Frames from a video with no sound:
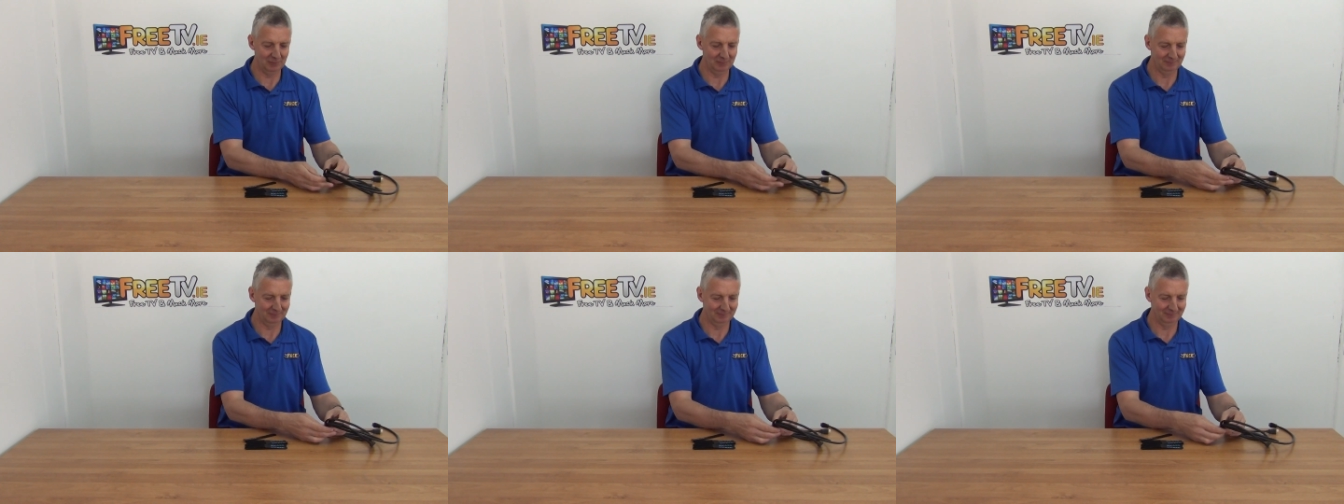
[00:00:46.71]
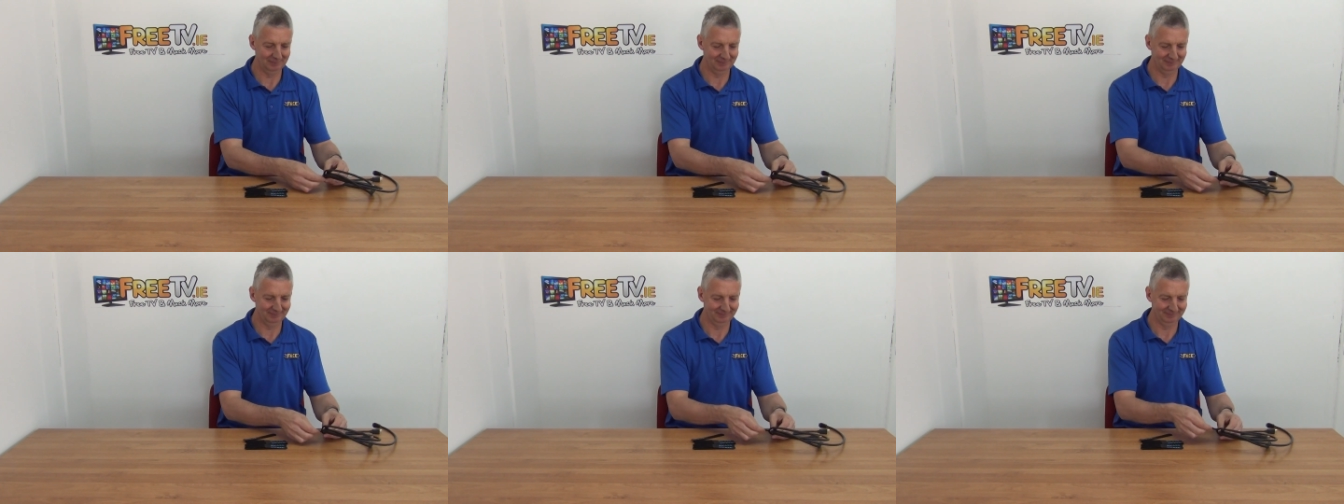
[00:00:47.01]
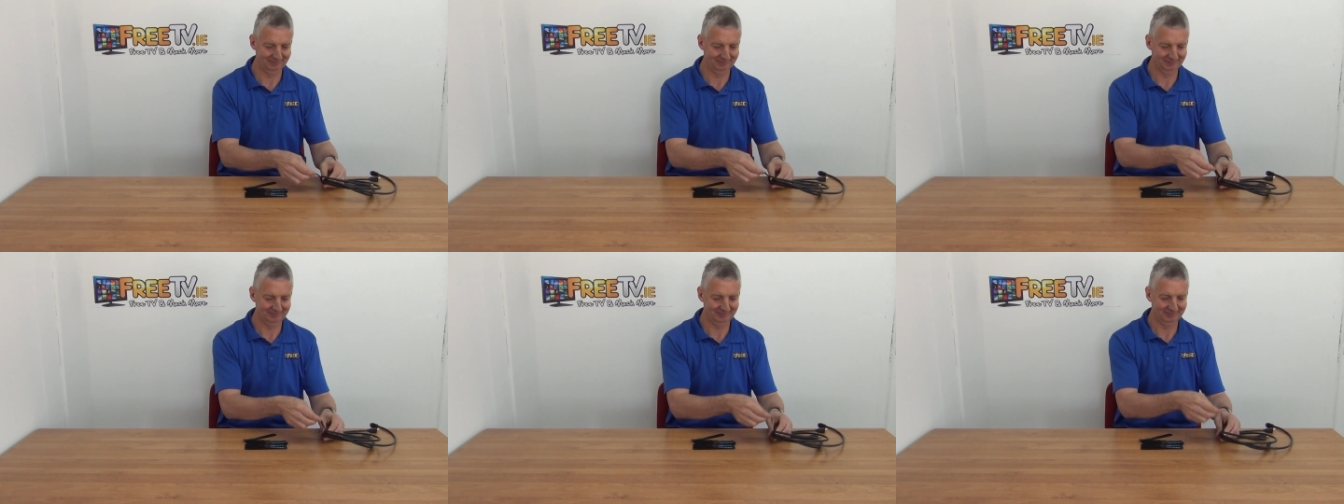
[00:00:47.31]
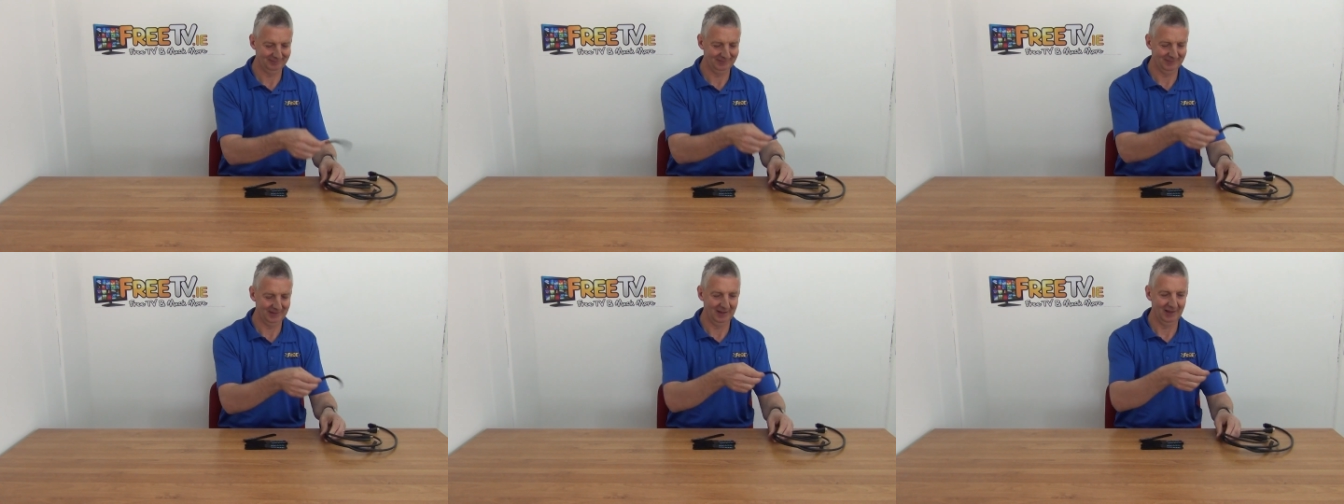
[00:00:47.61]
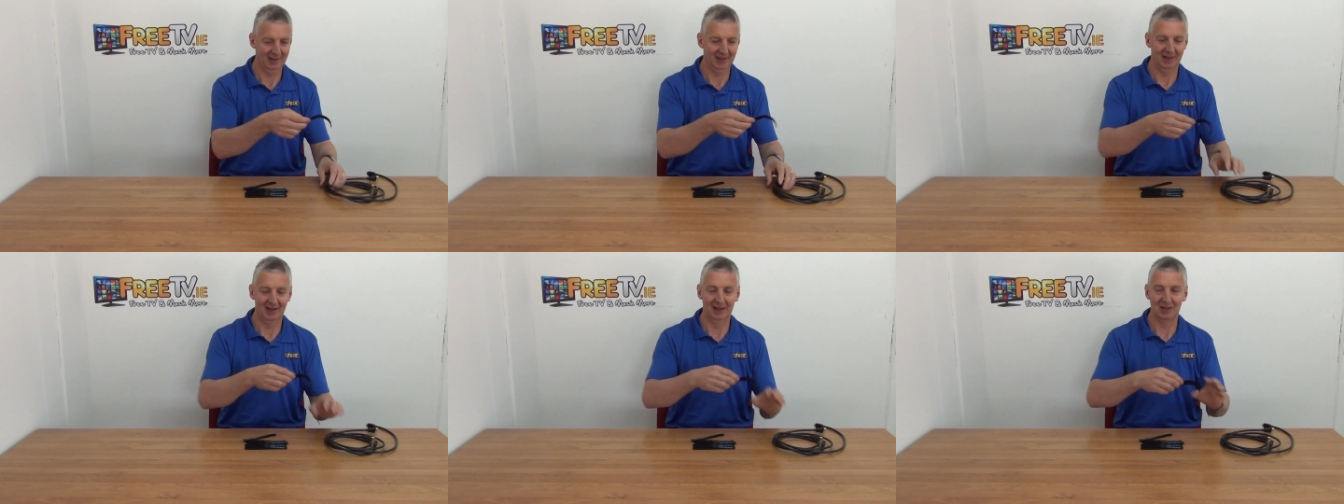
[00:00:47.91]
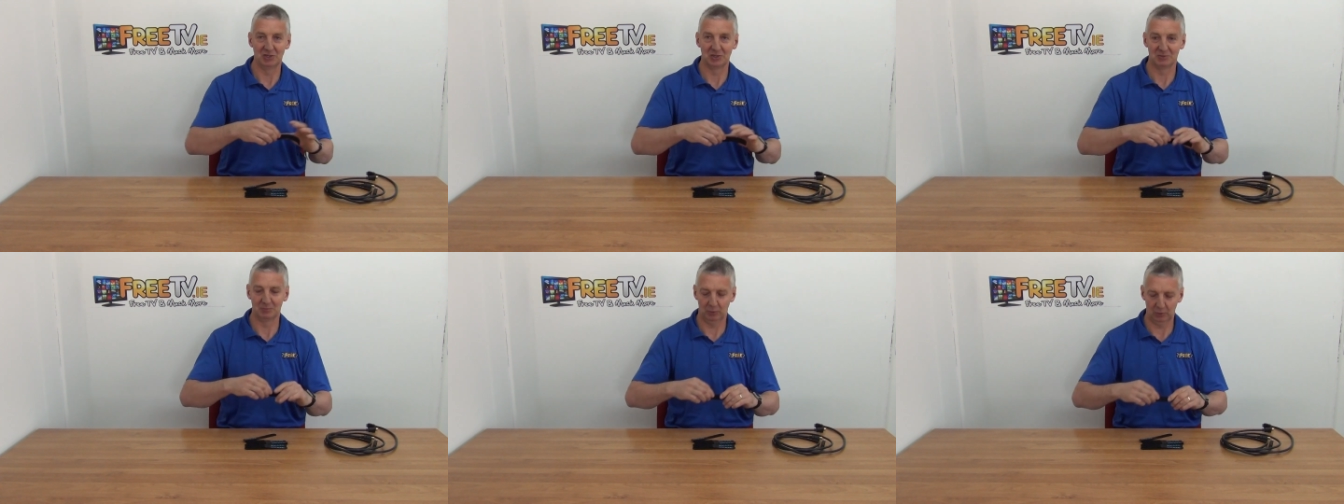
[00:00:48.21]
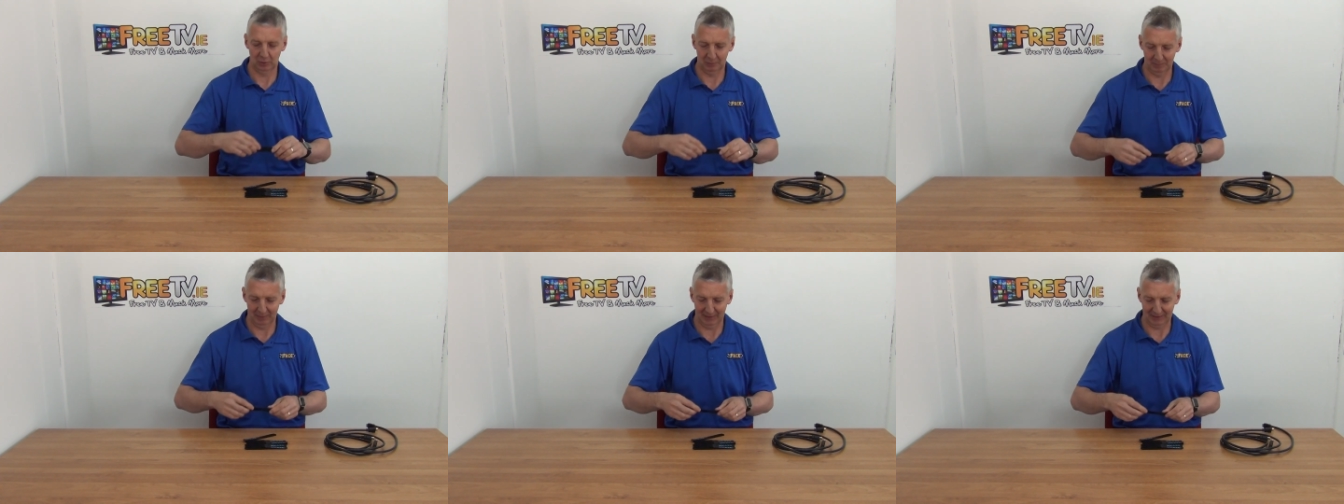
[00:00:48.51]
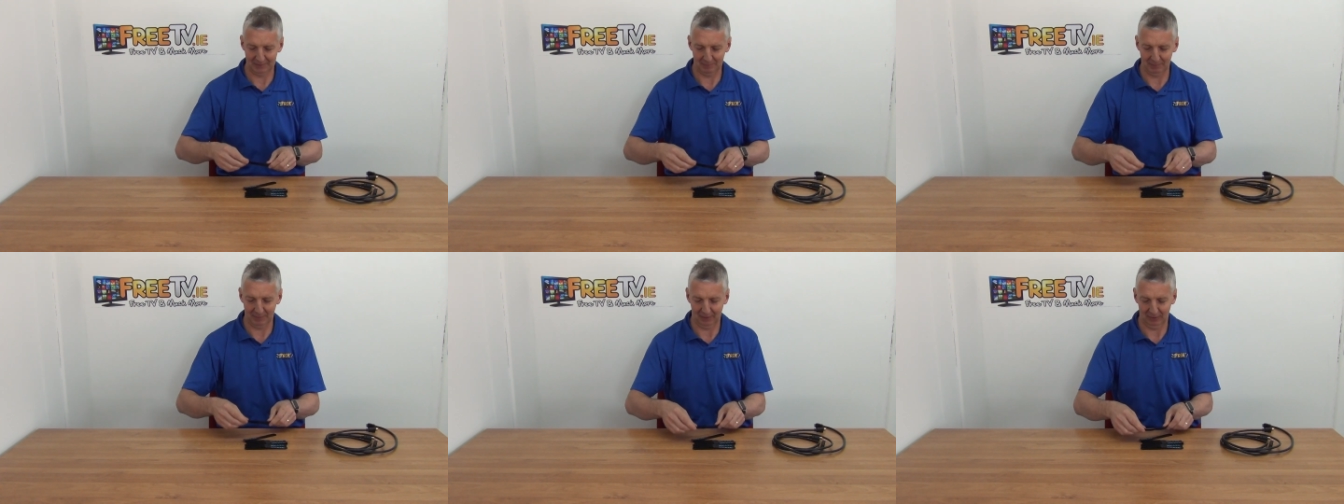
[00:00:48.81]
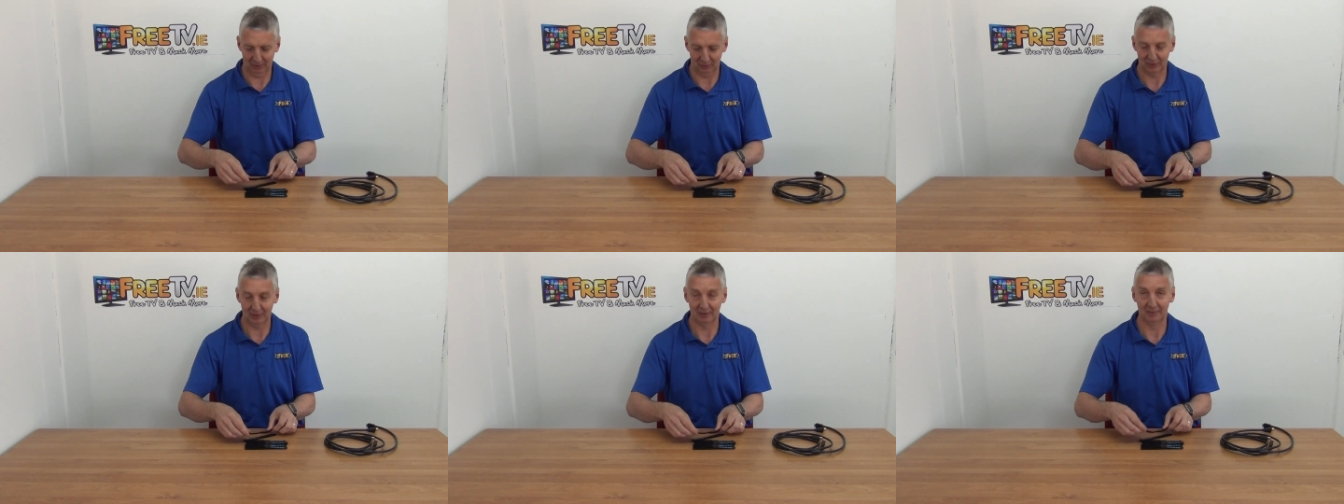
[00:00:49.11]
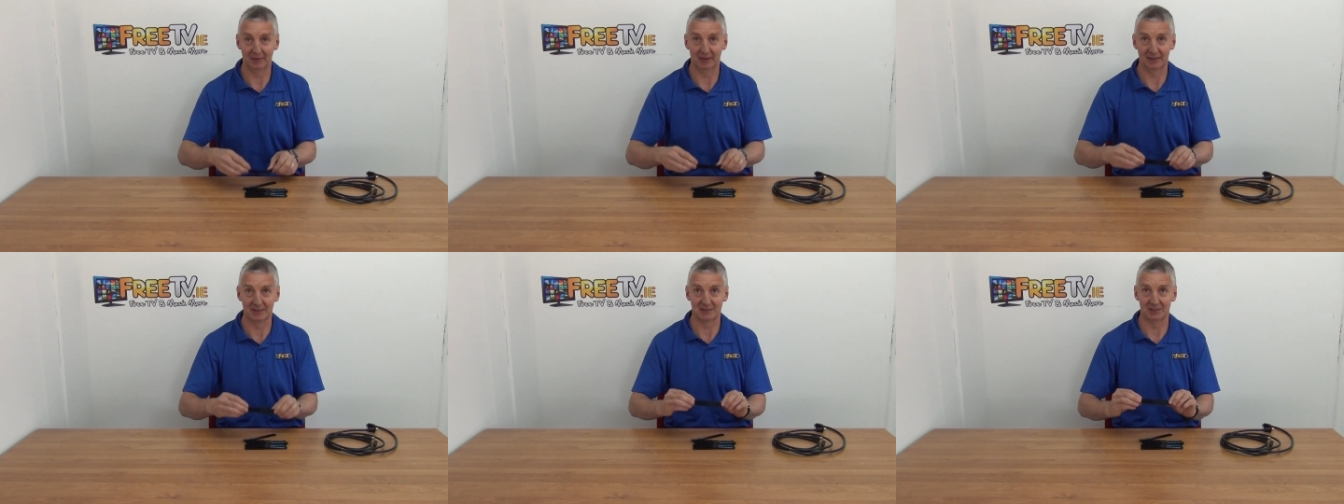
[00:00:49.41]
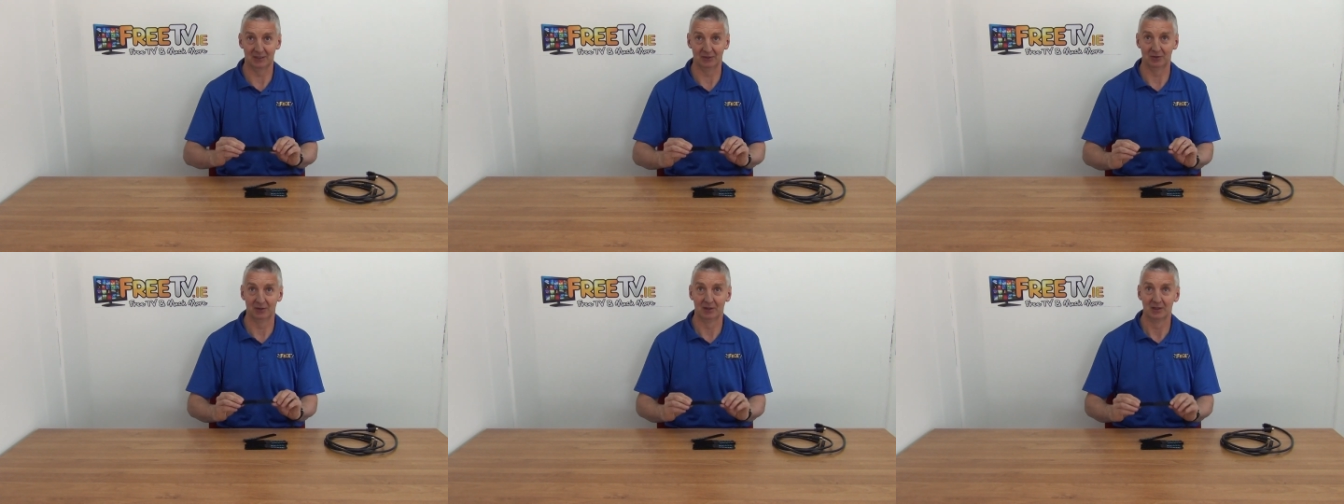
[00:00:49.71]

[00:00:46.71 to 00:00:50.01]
I just pull it back apart and that's it.